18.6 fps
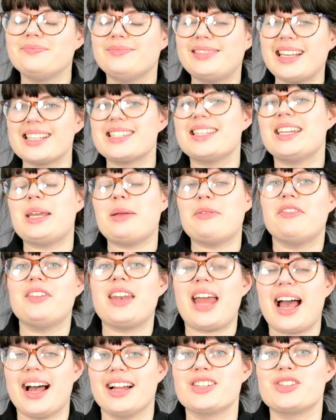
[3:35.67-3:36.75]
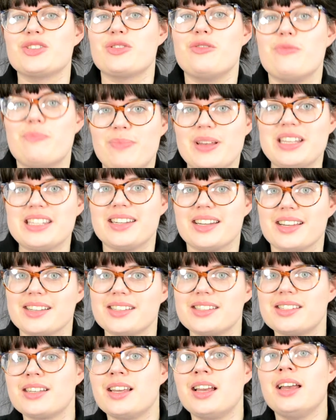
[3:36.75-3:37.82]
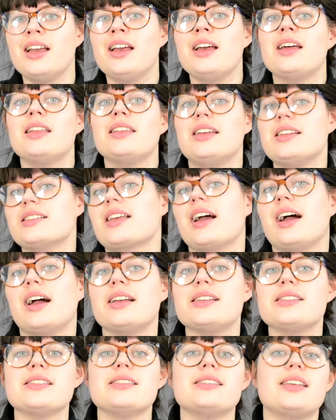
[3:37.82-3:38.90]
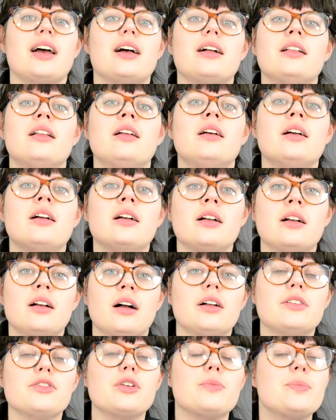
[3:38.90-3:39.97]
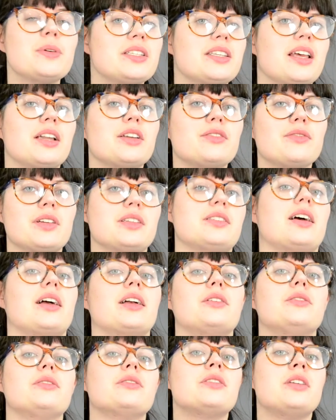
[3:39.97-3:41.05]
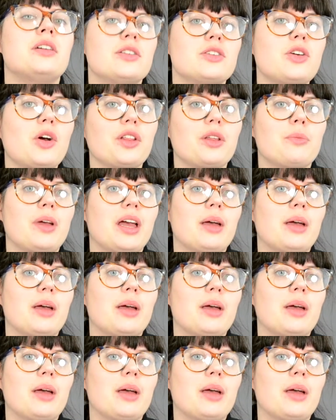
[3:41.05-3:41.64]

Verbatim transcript: That's the name of an actual business. These guys sell 100% recycled toilet